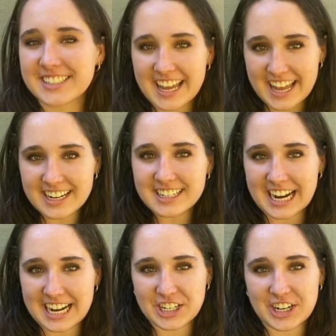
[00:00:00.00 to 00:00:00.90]
a hidden
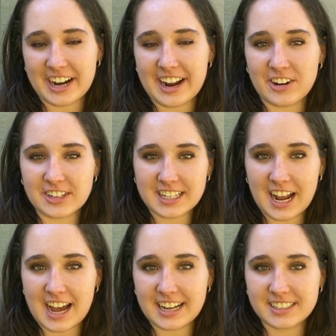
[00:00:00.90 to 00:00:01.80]
danger in our
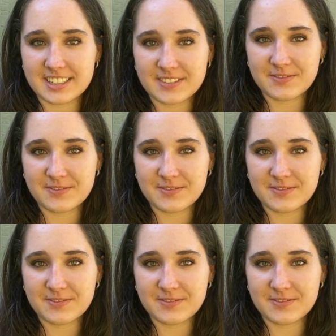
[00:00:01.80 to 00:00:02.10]
skies.